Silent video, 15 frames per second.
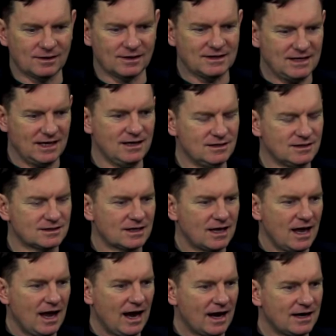kids,
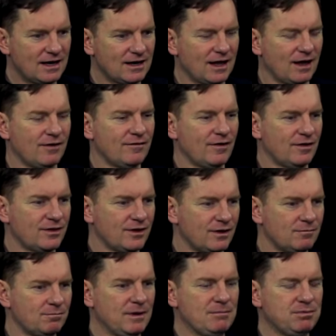and
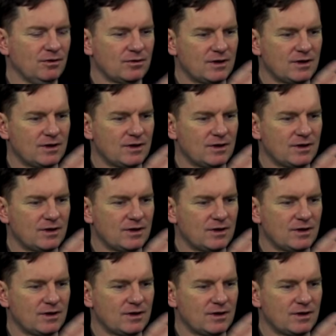people